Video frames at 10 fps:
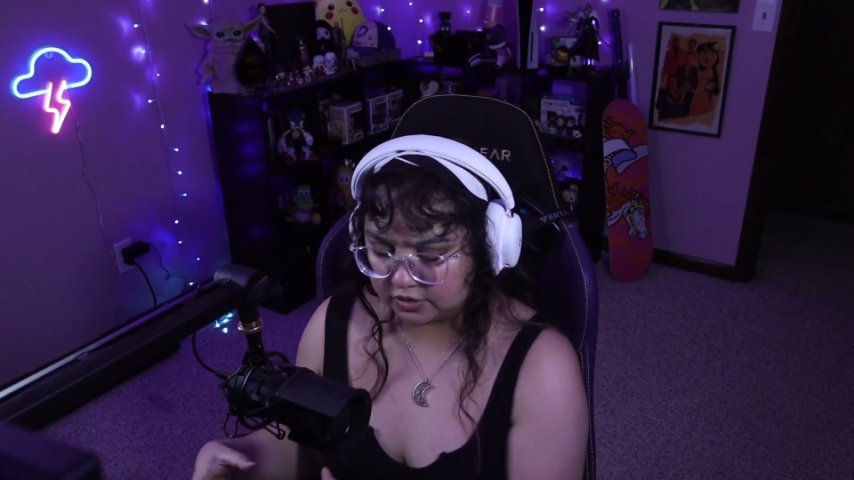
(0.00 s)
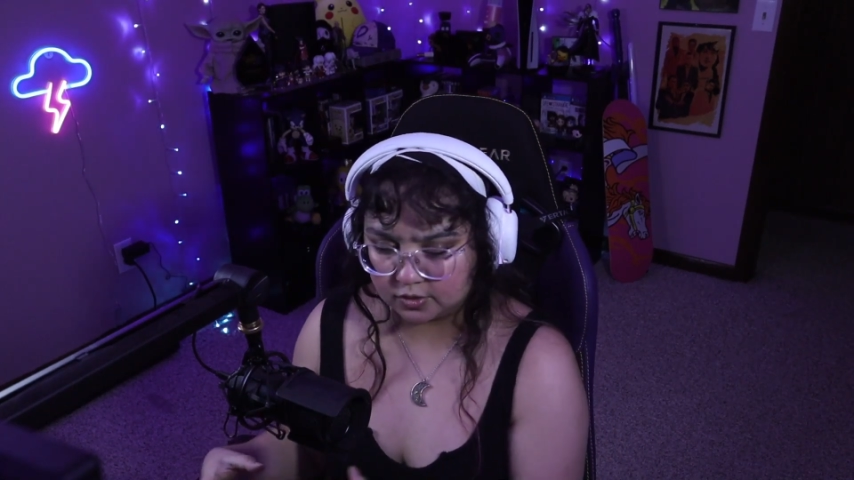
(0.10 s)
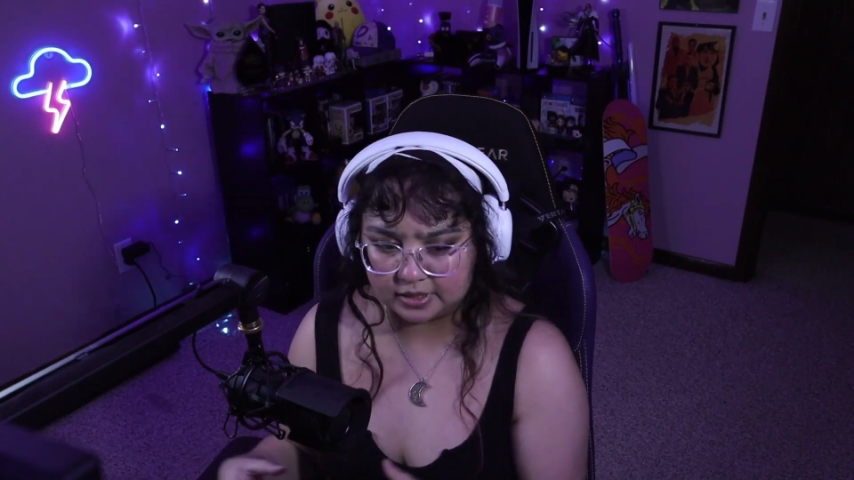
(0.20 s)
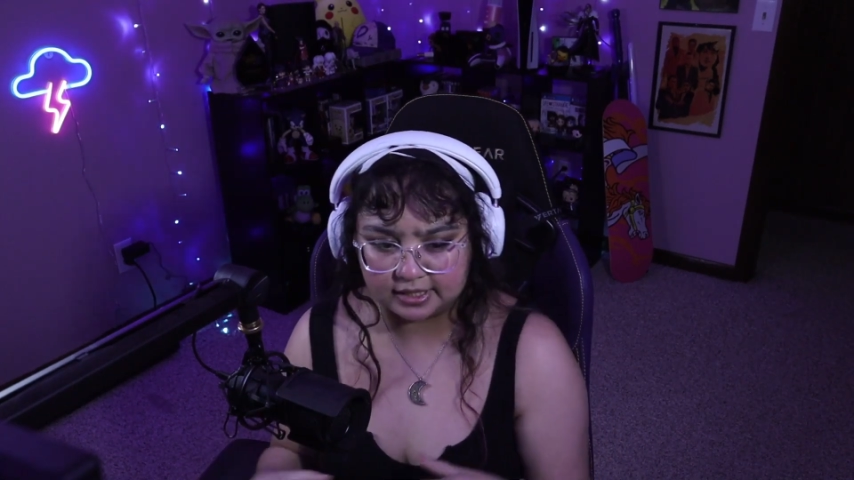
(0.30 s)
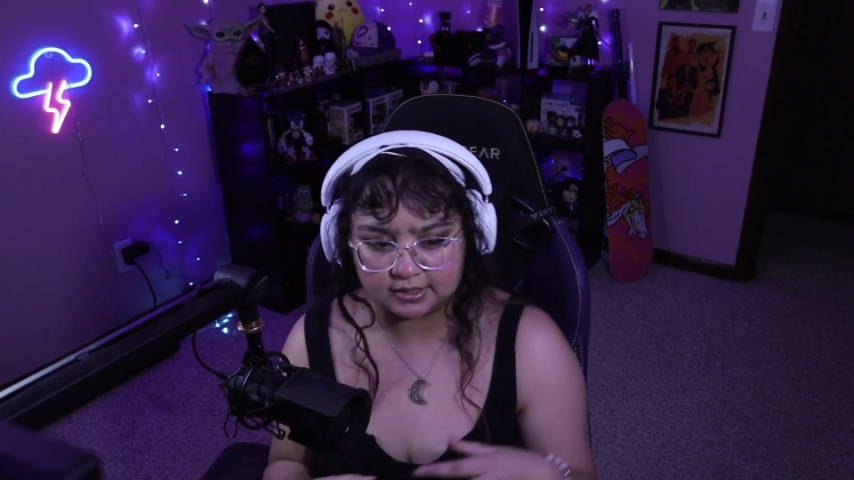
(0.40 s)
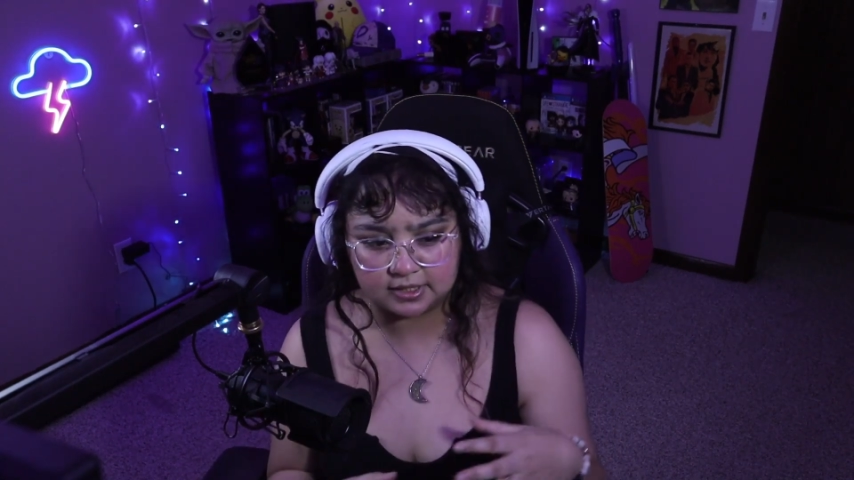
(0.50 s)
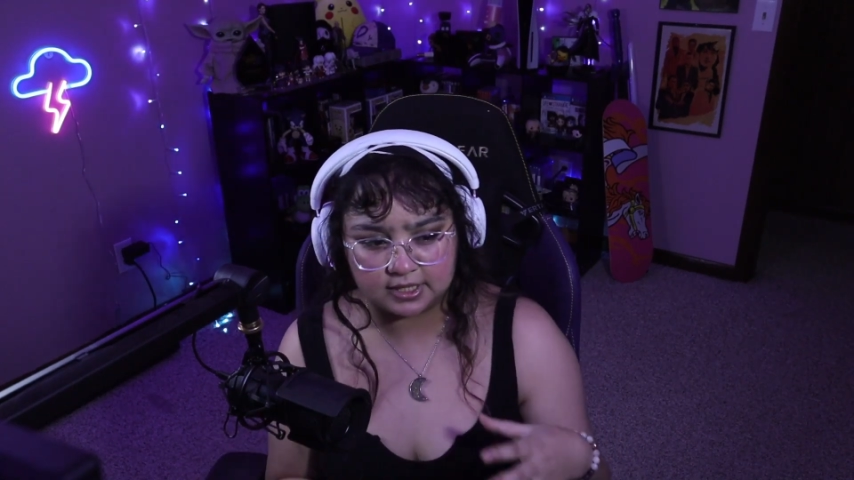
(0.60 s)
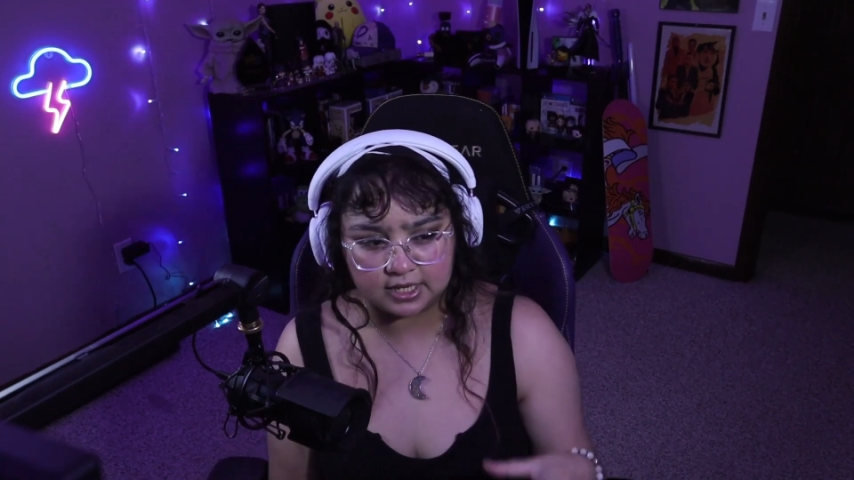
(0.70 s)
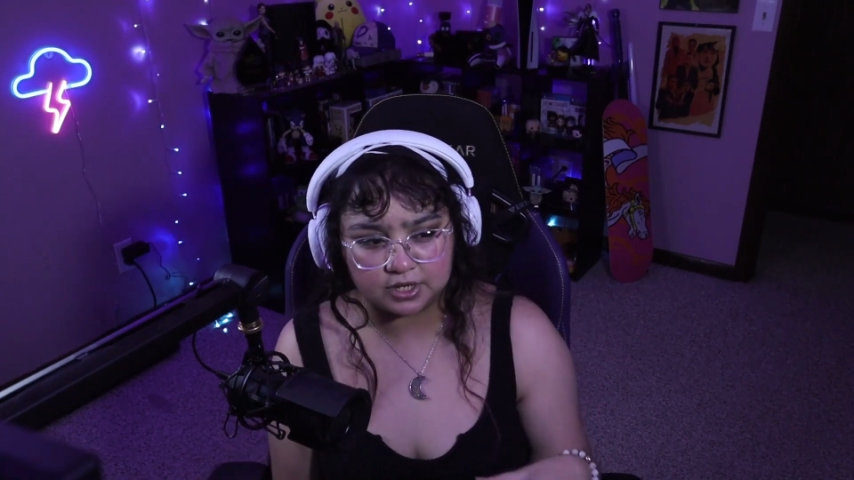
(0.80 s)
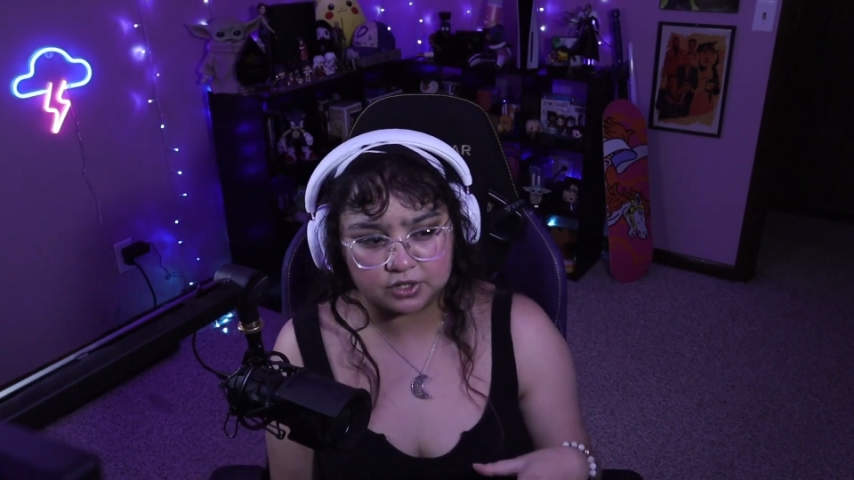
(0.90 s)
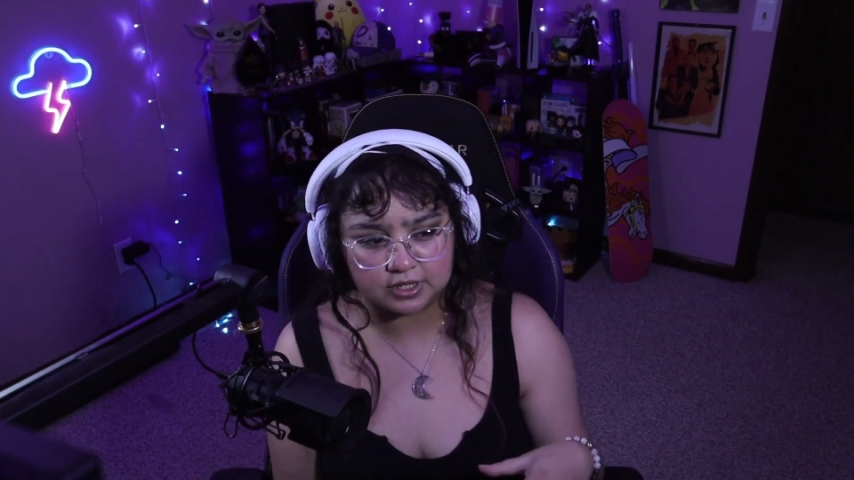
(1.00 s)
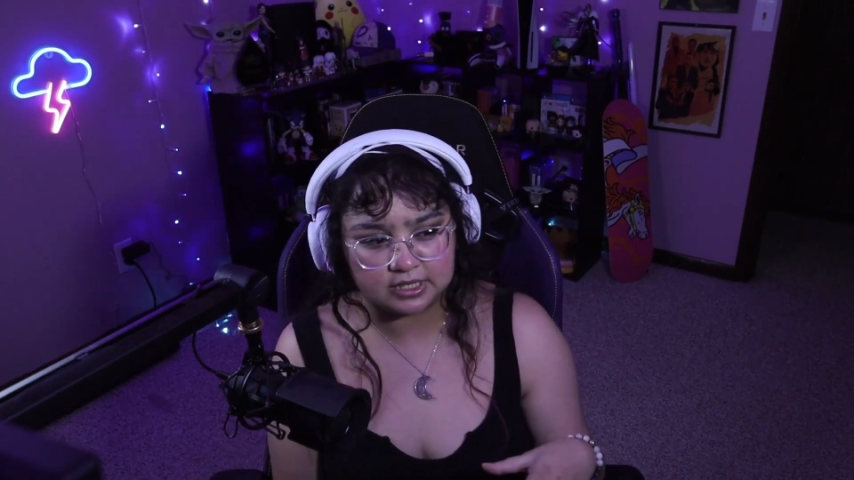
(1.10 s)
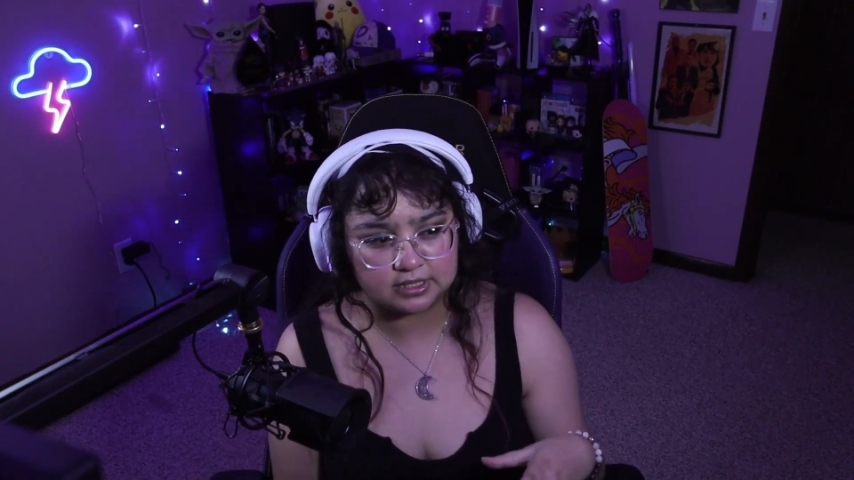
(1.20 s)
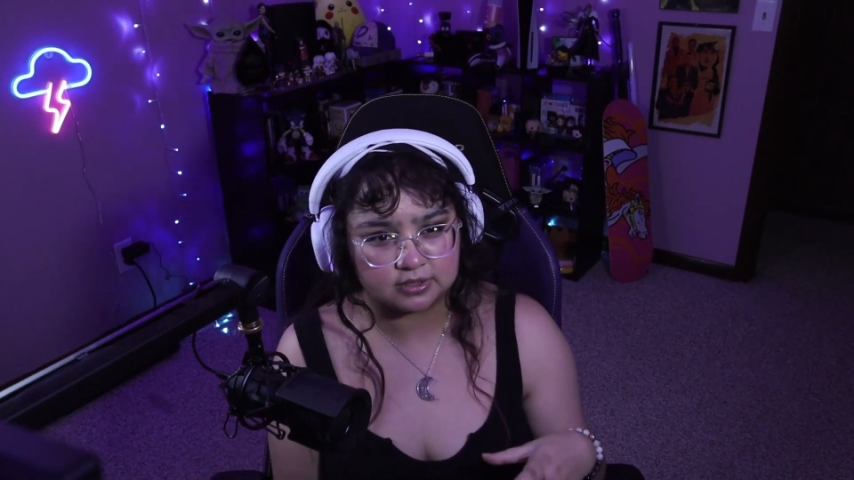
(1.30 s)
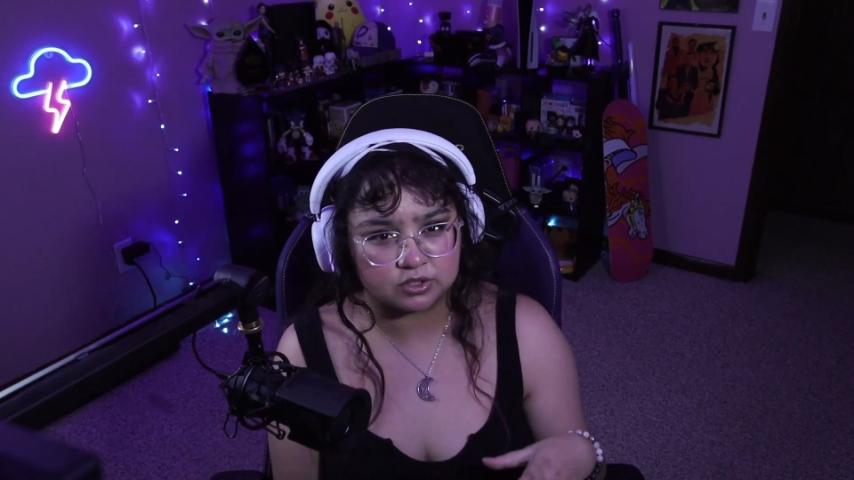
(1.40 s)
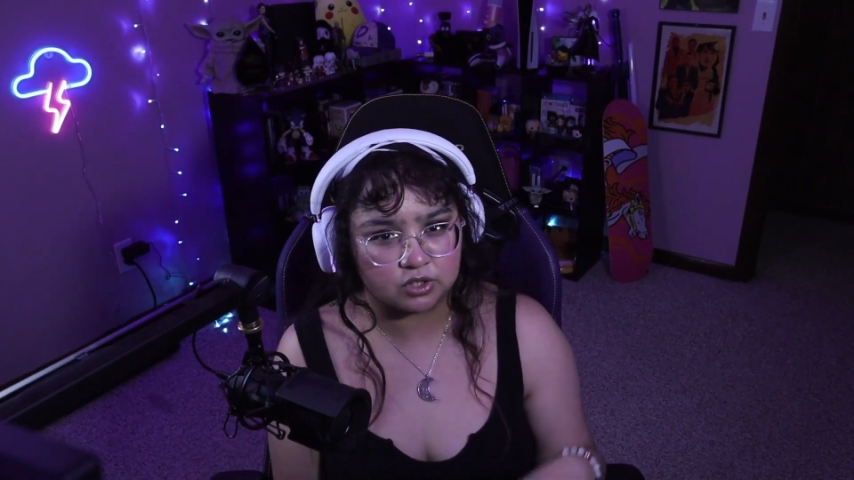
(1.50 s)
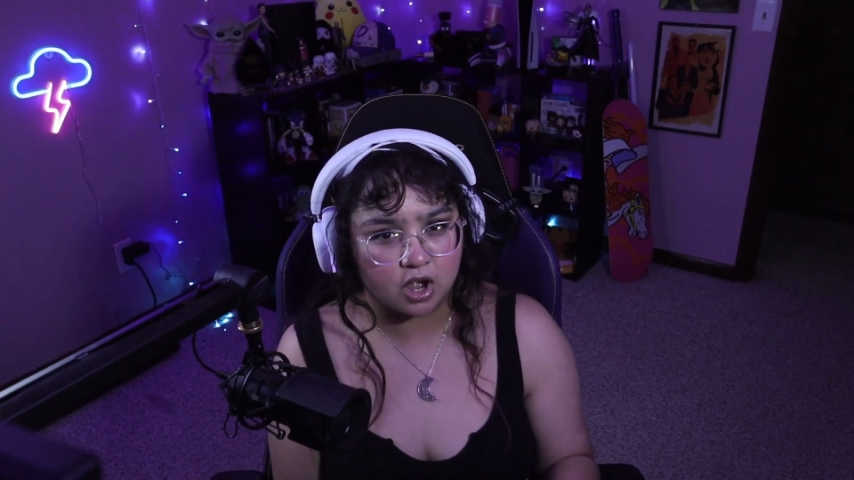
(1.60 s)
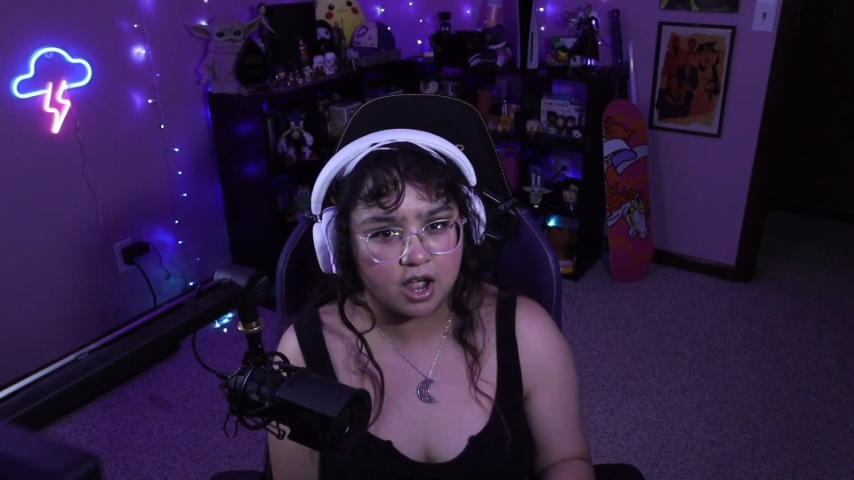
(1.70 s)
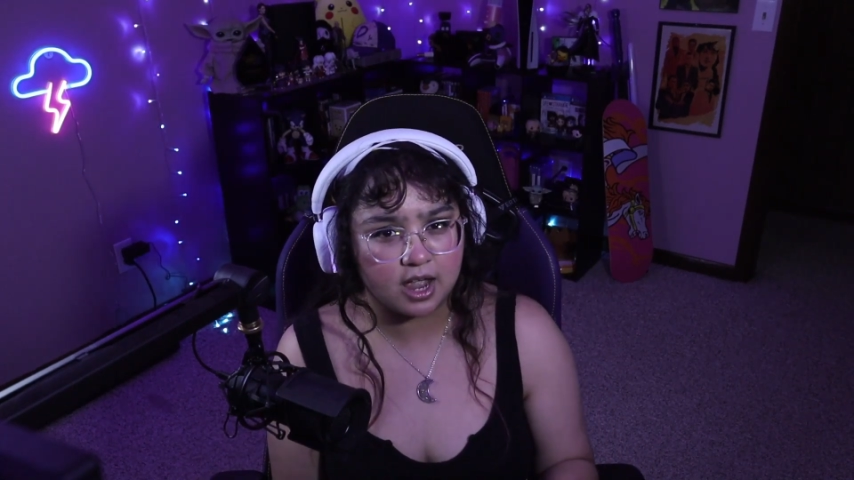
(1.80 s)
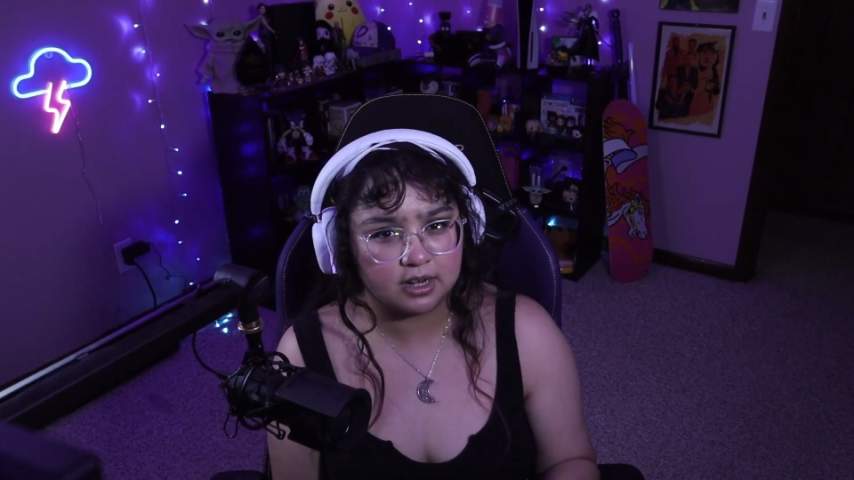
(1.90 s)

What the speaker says: So I guess here he's not.